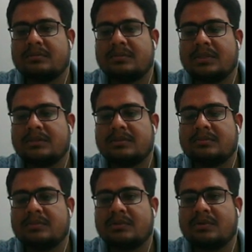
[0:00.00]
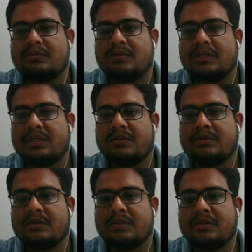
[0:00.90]
plus P of E
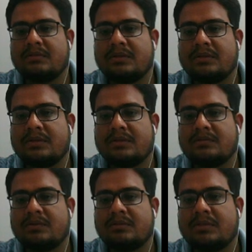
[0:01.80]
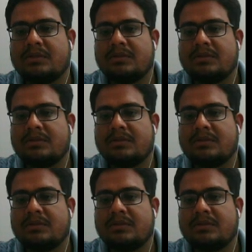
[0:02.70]
given E1, that is 1 by 3,